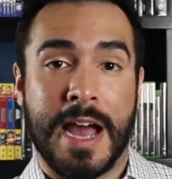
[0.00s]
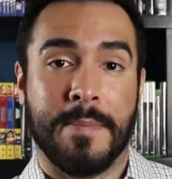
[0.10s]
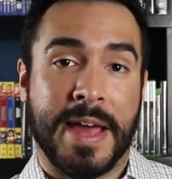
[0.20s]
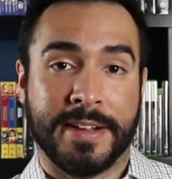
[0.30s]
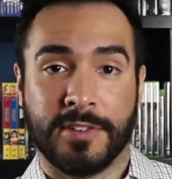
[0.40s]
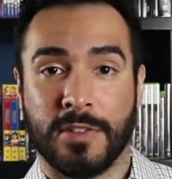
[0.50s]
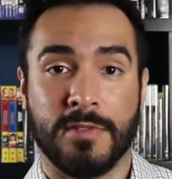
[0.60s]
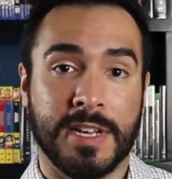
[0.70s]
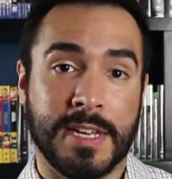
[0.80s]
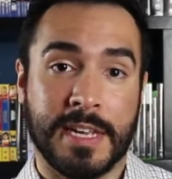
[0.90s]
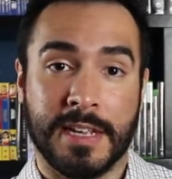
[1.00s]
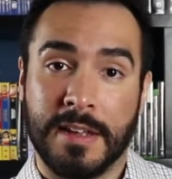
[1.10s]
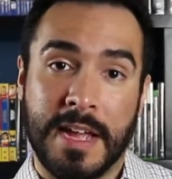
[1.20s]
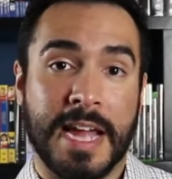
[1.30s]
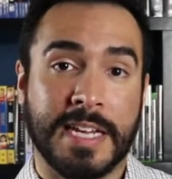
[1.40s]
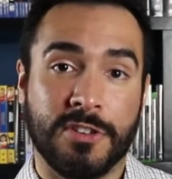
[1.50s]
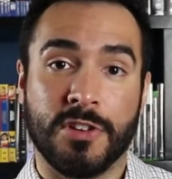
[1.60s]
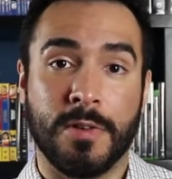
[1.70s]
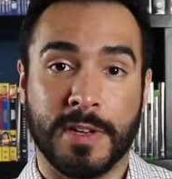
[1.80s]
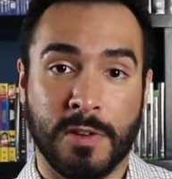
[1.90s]
IMAX 3D, any
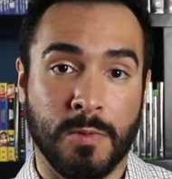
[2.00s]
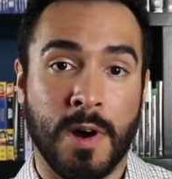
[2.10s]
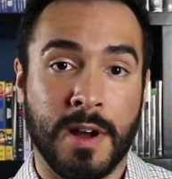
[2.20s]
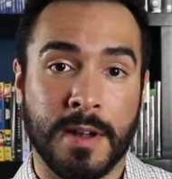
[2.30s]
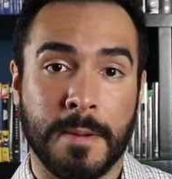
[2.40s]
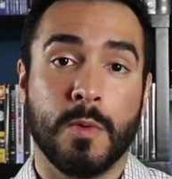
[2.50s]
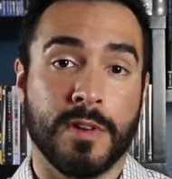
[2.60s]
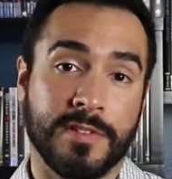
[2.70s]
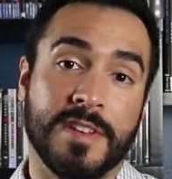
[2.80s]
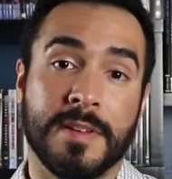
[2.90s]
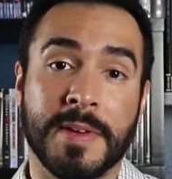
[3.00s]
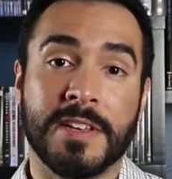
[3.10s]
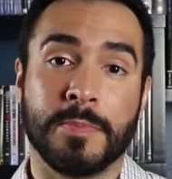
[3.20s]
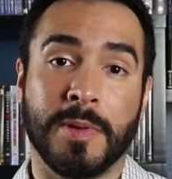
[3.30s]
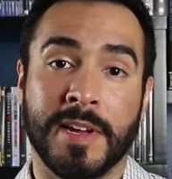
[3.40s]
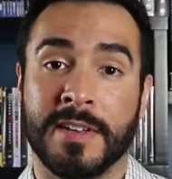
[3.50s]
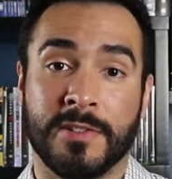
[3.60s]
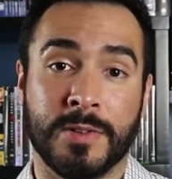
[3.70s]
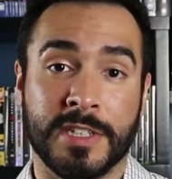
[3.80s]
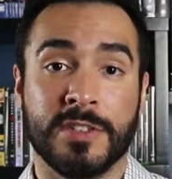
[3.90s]
showing you want, whereas Sinemia's plan is
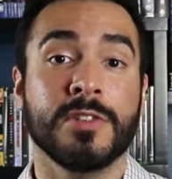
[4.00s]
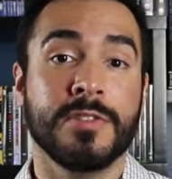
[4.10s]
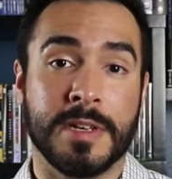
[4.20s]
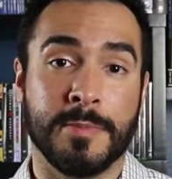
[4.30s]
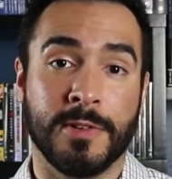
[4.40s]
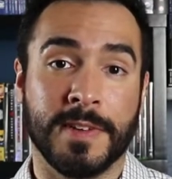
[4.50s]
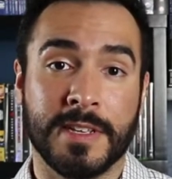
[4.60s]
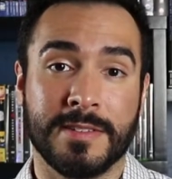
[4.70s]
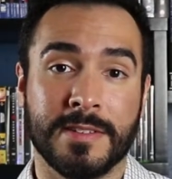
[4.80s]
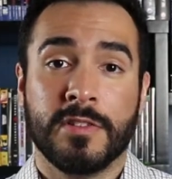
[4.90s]
only 2D movies.